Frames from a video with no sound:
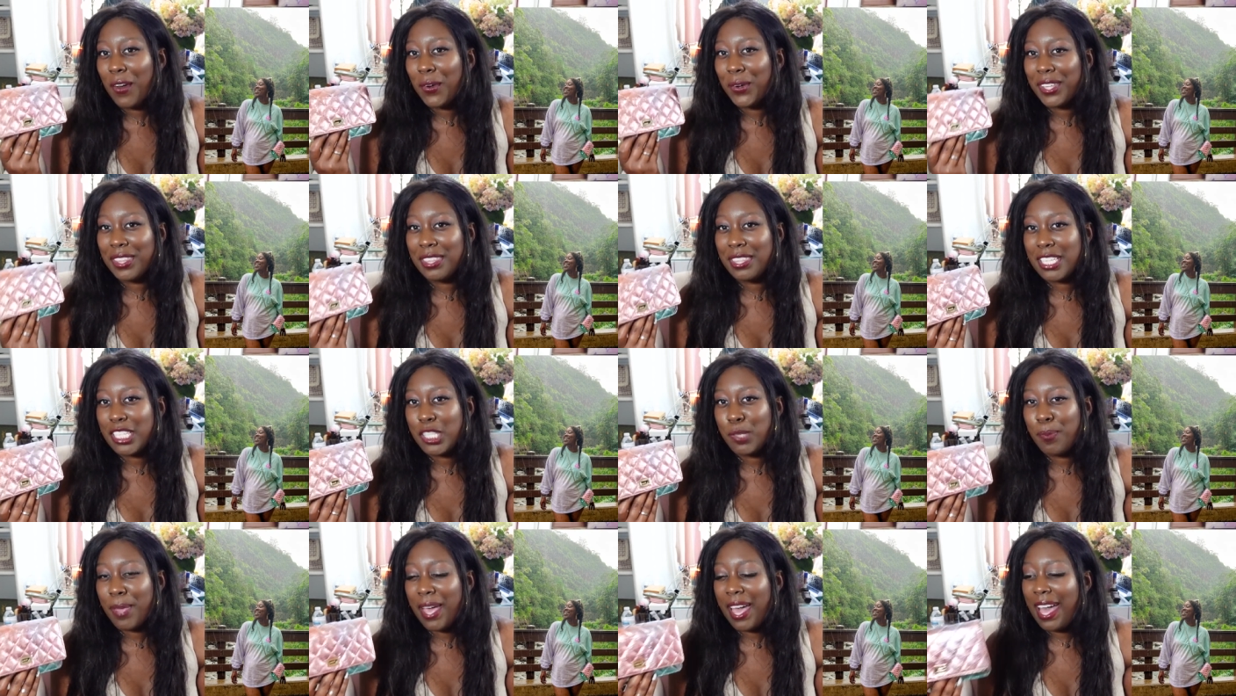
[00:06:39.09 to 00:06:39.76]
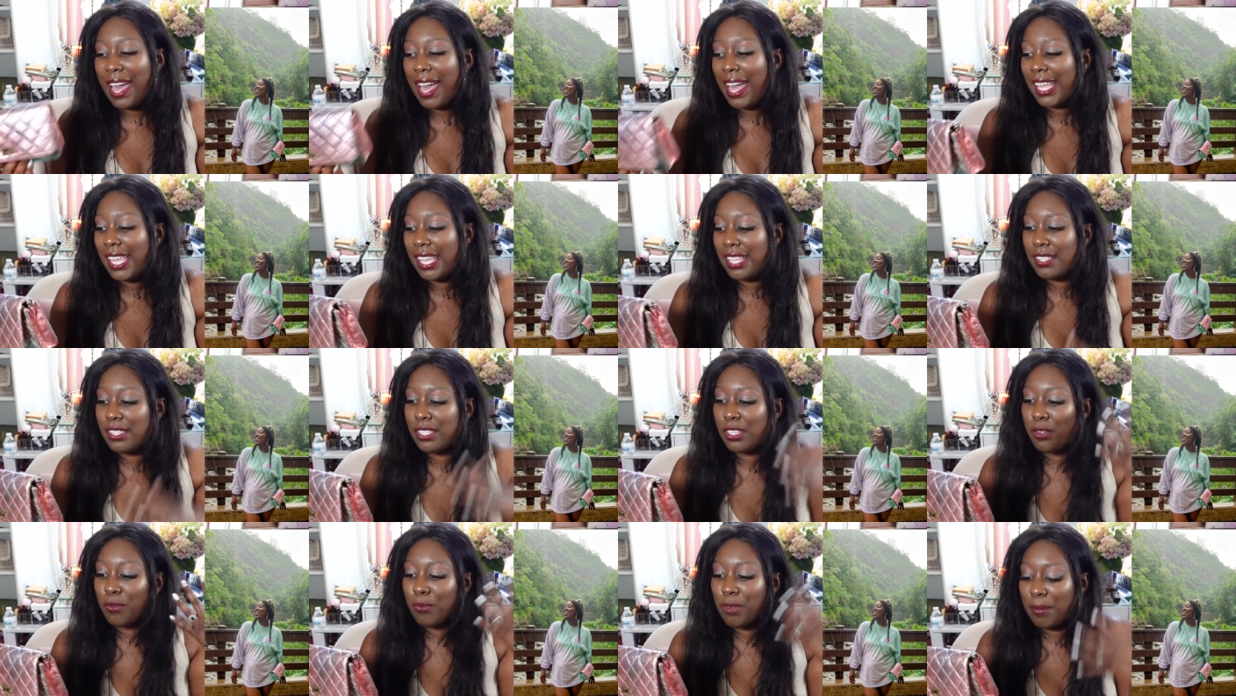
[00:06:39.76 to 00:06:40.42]
with this bag,
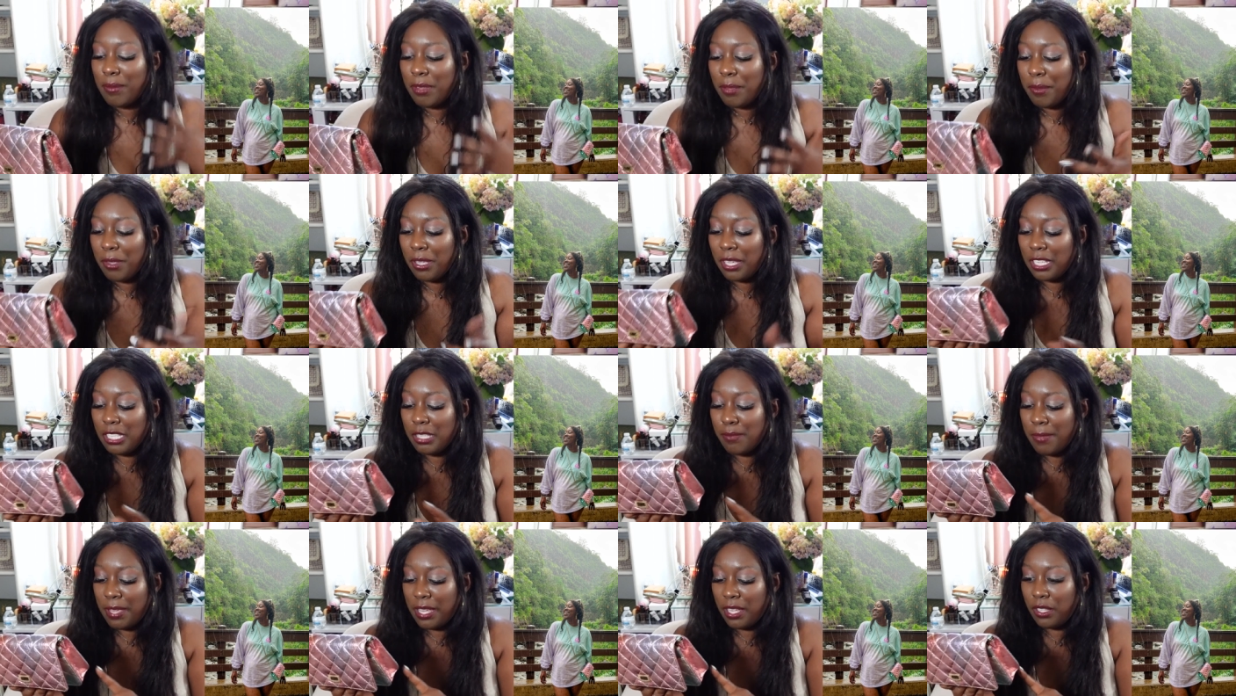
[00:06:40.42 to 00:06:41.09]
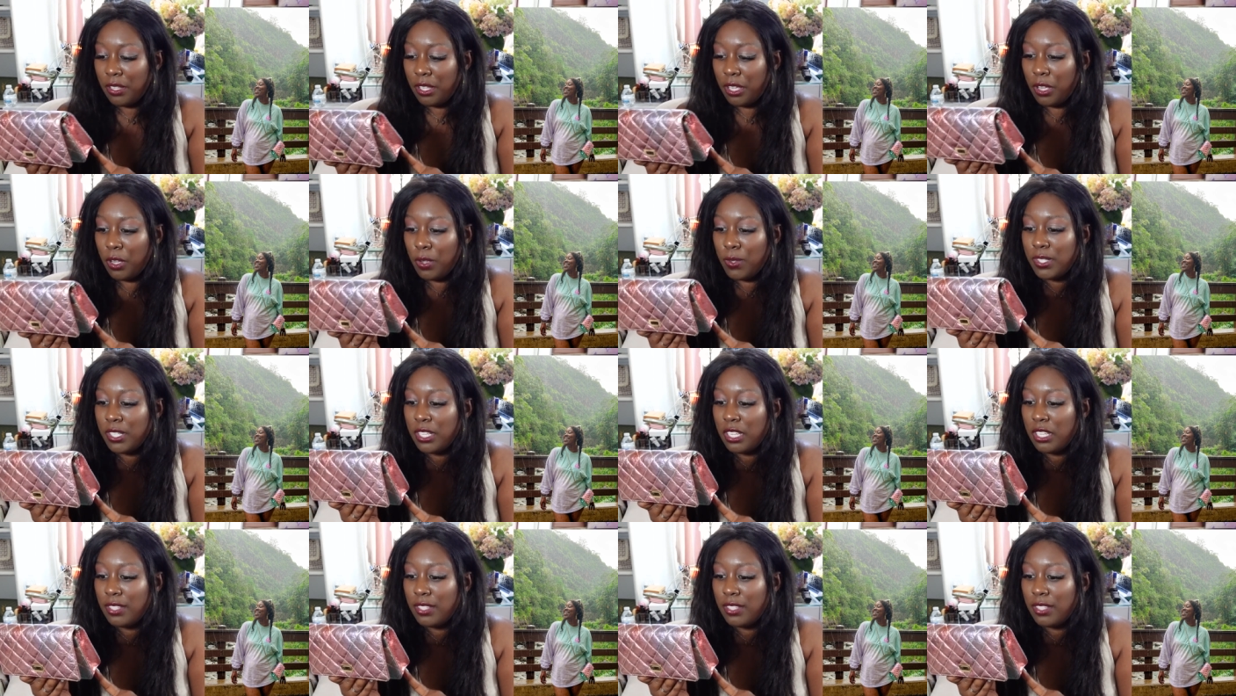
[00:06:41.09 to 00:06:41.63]
and so it rubbed up against my clothes.